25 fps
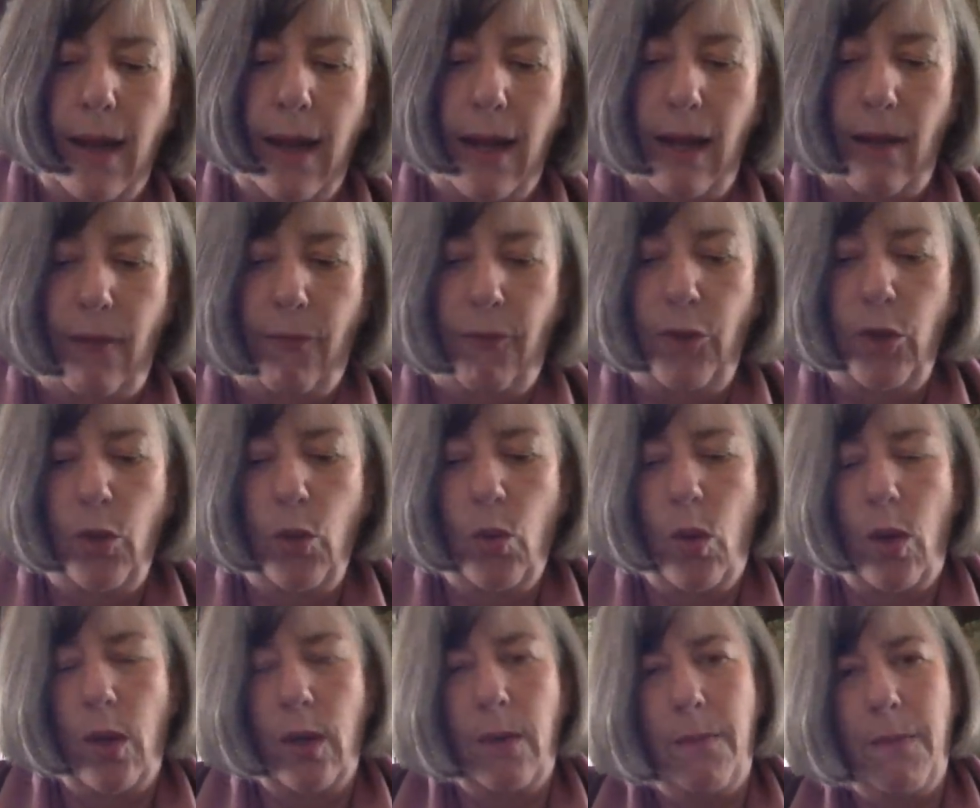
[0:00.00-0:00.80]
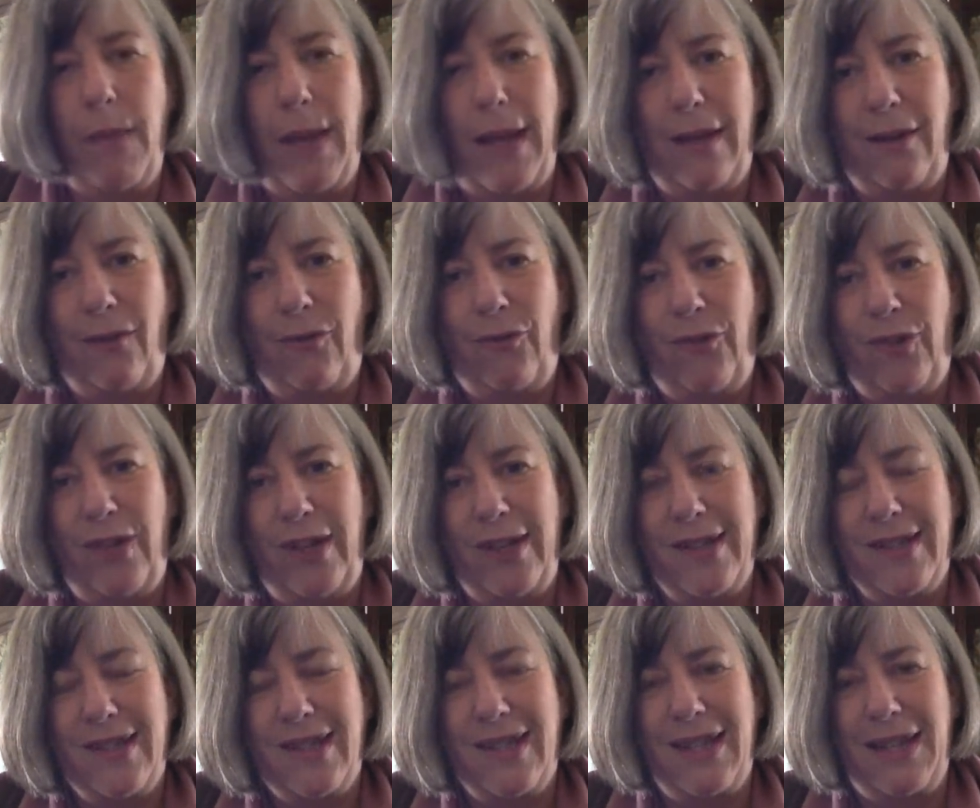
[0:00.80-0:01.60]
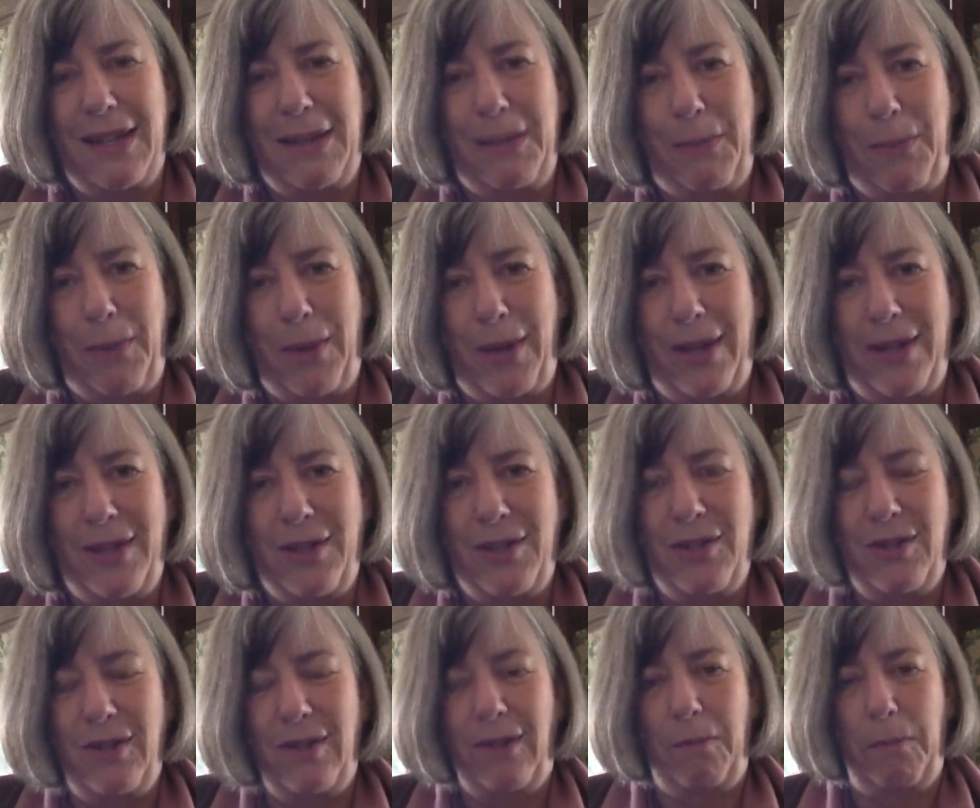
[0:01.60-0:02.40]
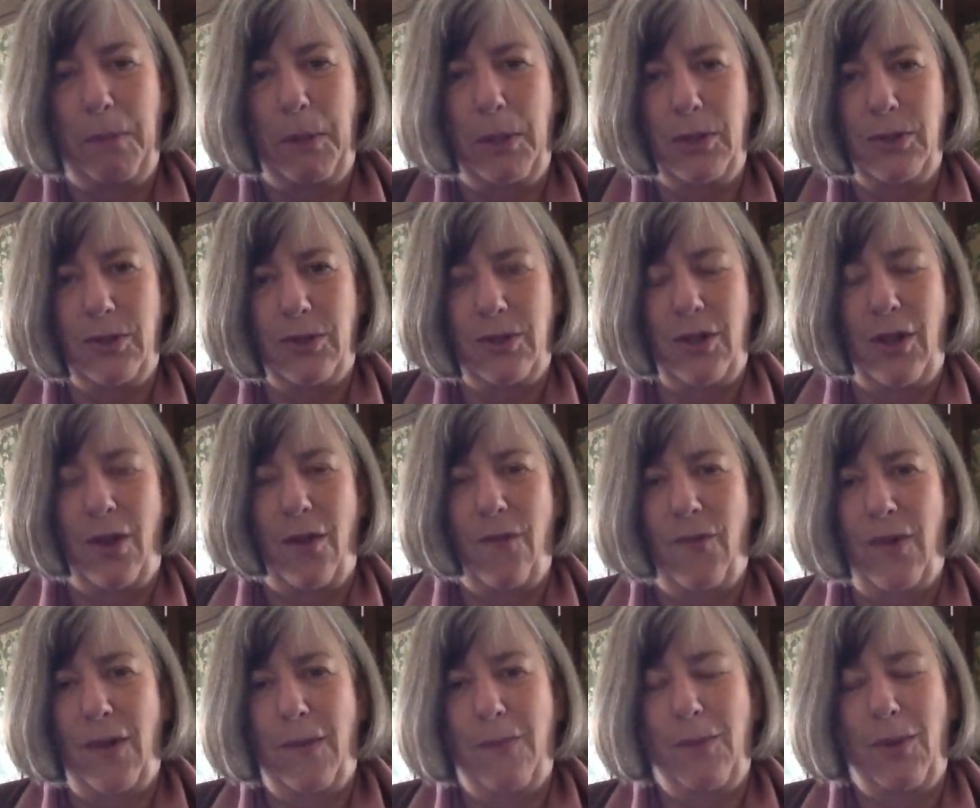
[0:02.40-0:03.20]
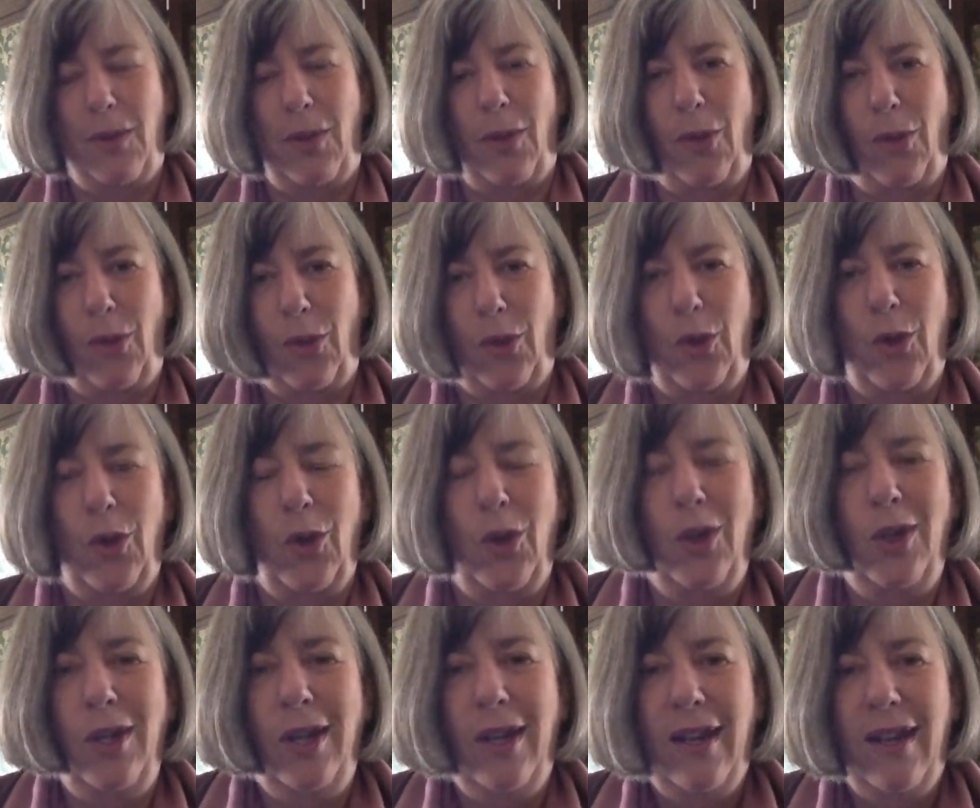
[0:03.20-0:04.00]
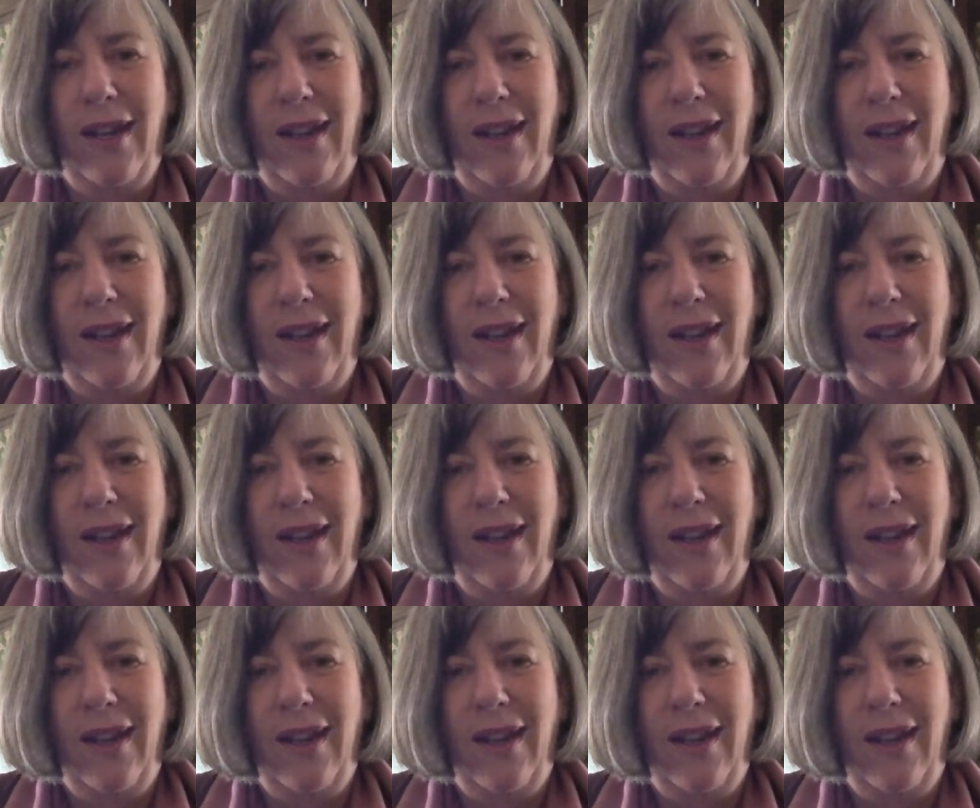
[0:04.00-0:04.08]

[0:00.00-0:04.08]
If you want to manifest celebrations post November the 3rd,